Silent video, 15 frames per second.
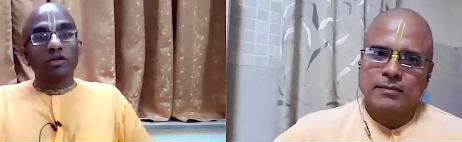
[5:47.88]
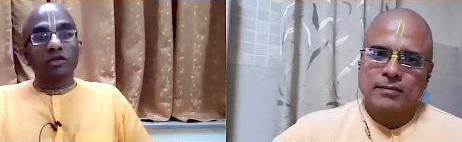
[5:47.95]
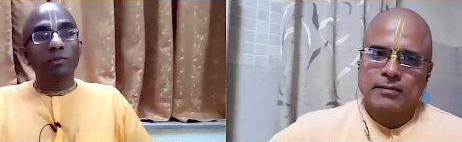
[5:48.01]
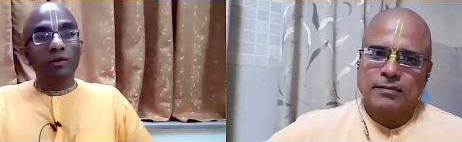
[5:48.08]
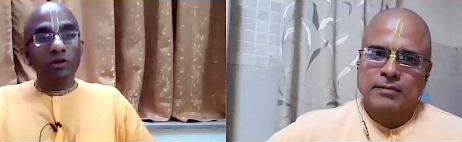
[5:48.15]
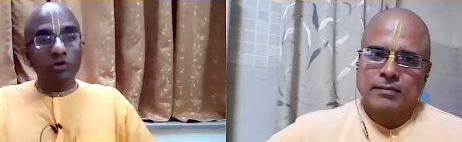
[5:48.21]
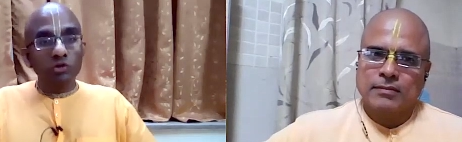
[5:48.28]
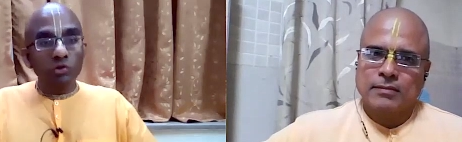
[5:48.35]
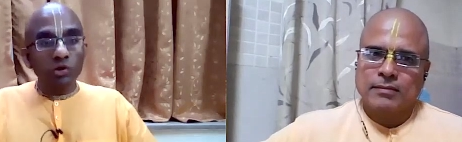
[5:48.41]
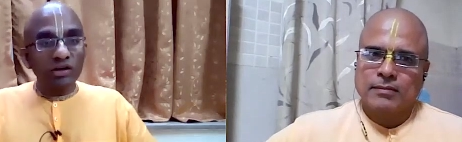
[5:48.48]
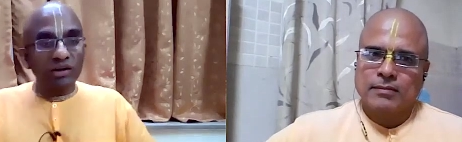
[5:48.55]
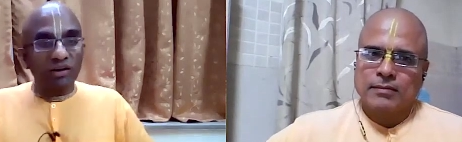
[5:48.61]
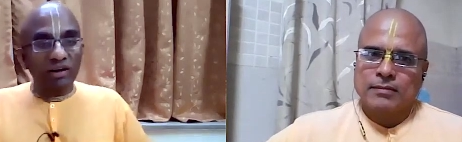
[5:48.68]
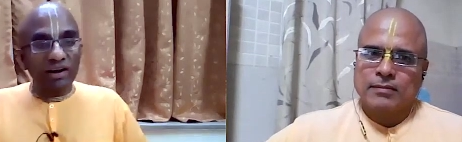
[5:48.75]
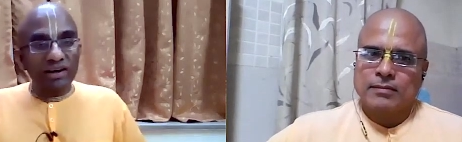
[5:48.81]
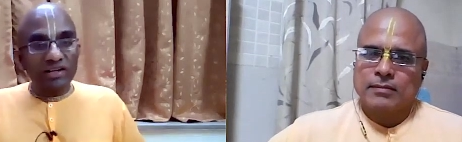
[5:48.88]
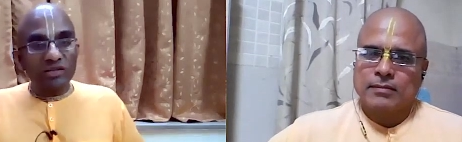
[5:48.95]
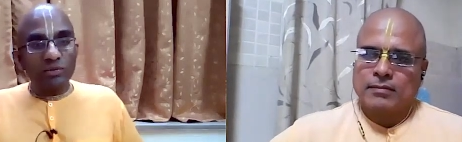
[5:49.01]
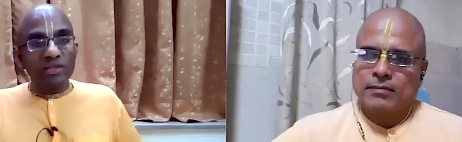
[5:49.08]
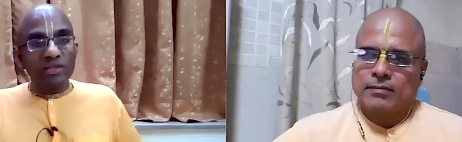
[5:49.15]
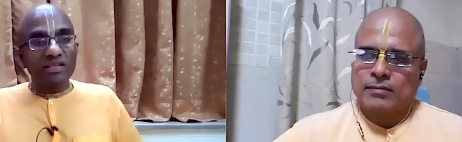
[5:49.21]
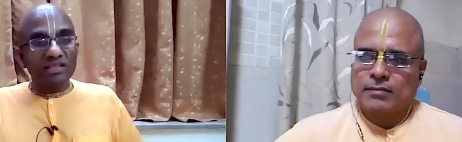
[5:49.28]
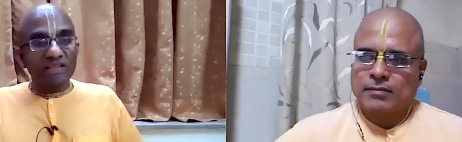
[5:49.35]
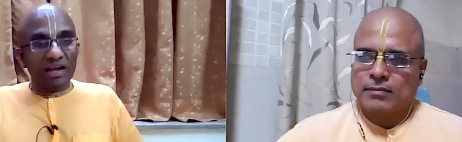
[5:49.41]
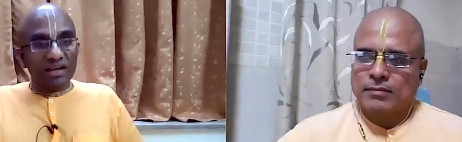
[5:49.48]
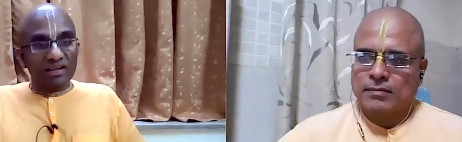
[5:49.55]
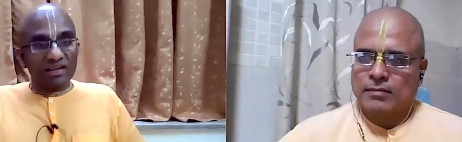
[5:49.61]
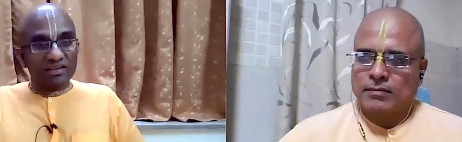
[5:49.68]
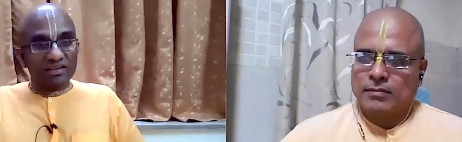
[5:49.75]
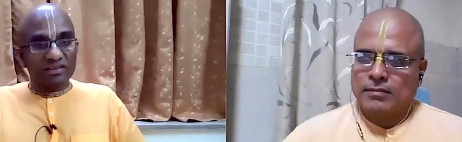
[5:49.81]
Speaker 1: spiritual trends within
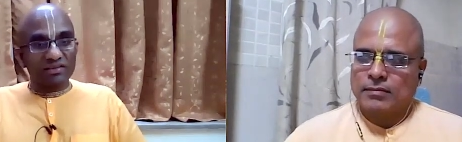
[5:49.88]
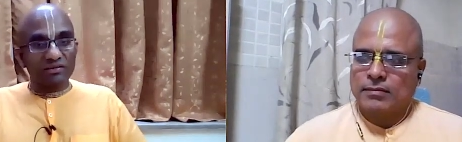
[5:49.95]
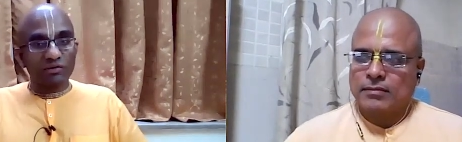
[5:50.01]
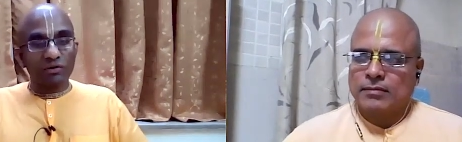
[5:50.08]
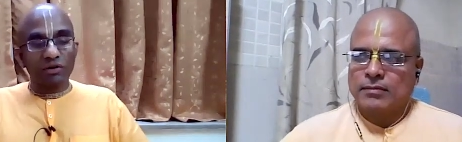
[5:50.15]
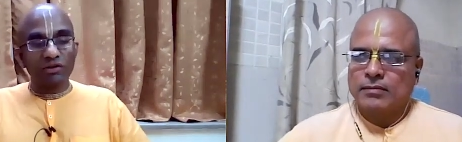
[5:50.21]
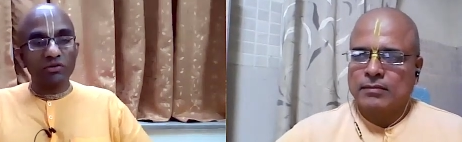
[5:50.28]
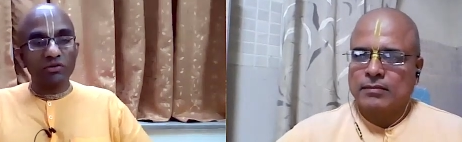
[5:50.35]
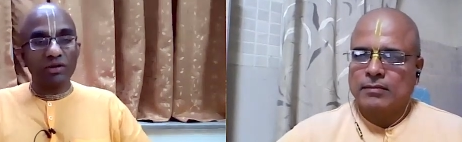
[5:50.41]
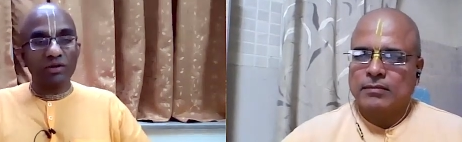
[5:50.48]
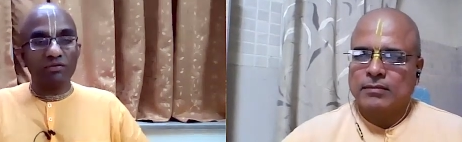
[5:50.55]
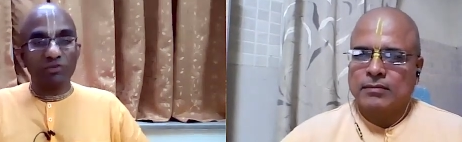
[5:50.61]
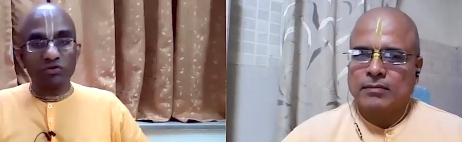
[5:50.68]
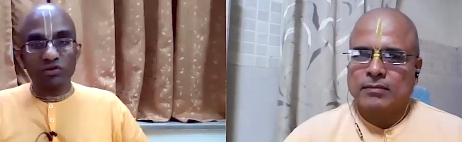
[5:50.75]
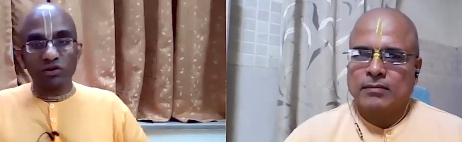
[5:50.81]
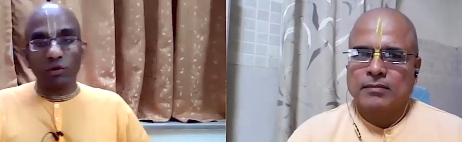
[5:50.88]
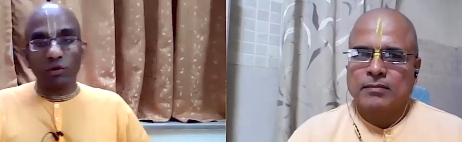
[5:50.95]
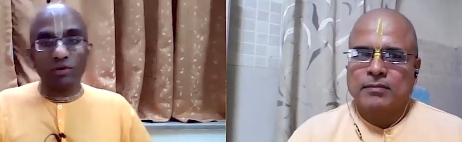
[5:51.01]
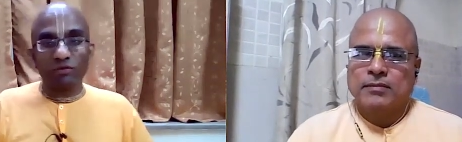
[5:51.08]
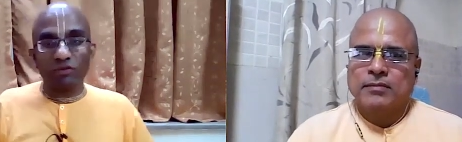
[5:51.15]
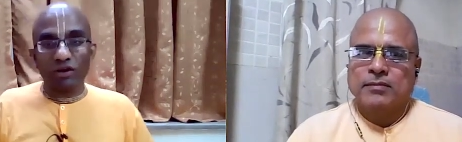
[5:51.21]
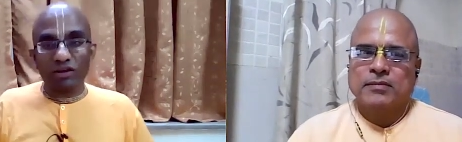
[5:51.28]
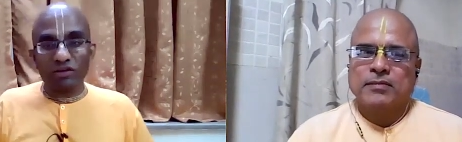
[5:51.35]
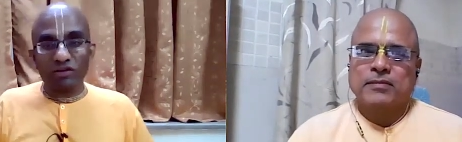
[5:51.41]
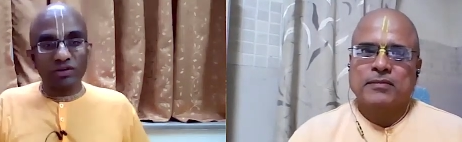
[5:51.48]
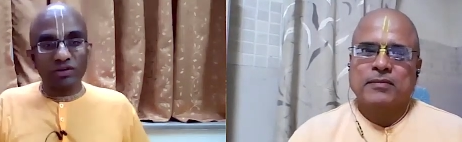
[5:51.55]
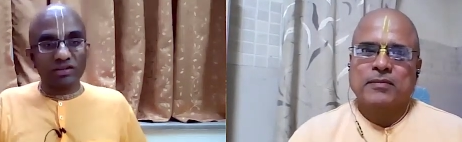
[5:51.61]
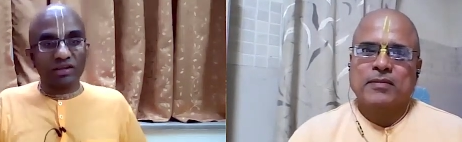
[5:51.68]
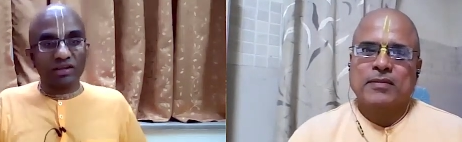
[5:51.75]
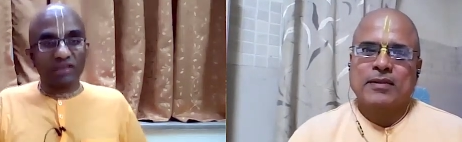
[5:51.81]
science could also be a future topic for us
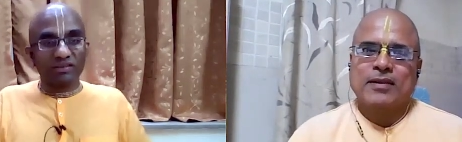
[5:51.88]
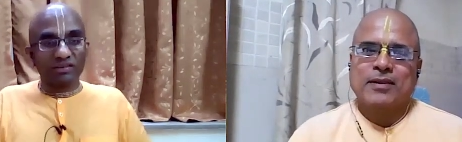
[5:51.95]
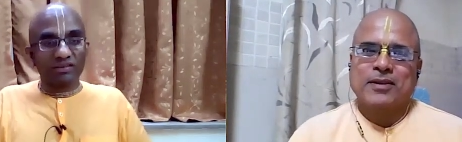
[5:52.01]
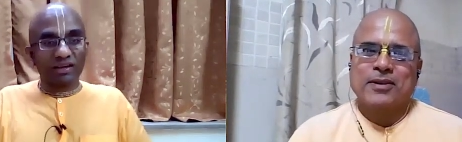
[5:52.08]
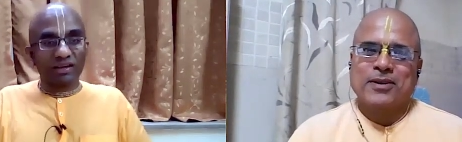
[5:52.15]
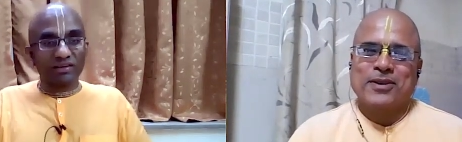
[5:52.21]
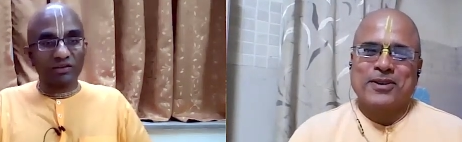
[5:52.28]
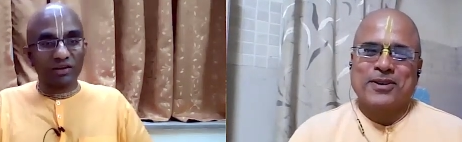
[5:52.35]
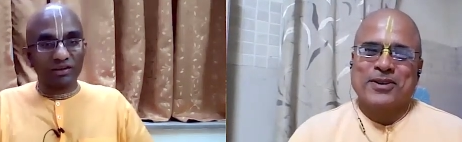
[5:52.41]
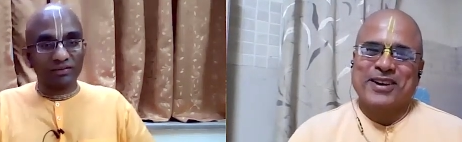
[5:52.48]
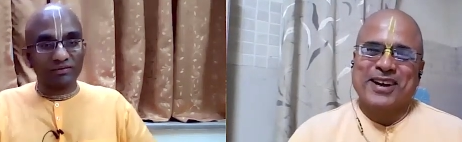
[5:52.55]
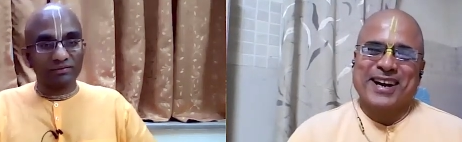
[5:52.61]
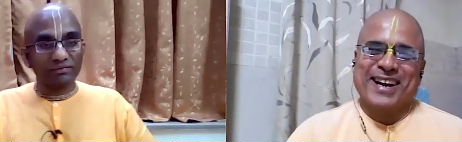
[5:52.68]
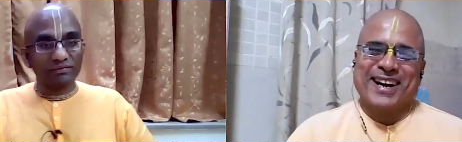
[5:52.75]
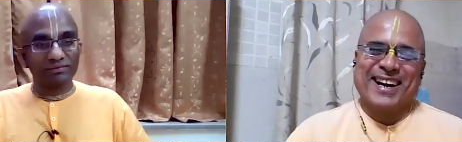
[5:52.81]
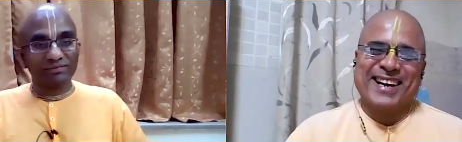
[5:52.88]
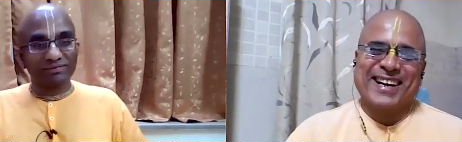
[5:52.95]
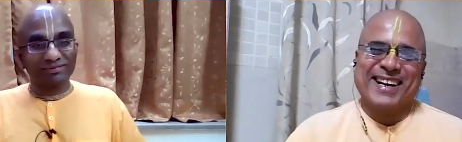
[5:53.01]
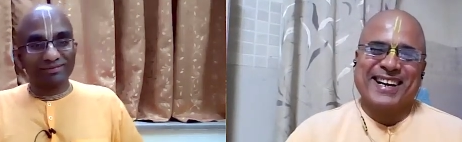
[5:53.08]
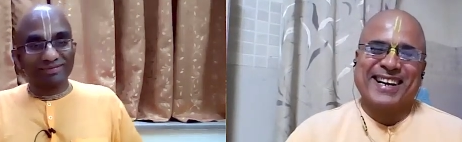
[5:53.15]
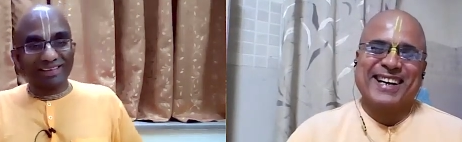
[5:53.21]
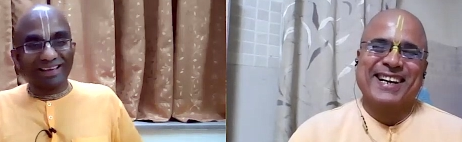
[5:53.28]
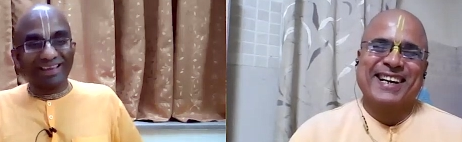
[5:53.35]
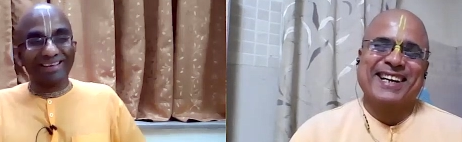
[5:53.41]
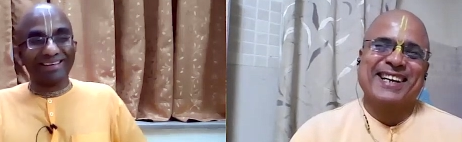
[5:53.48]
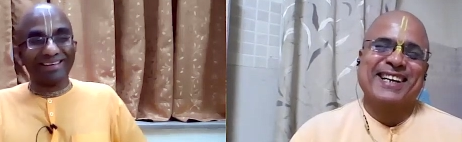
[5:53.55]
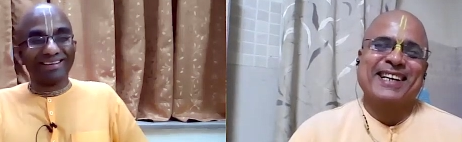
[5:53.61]
to discuss actually oh yeah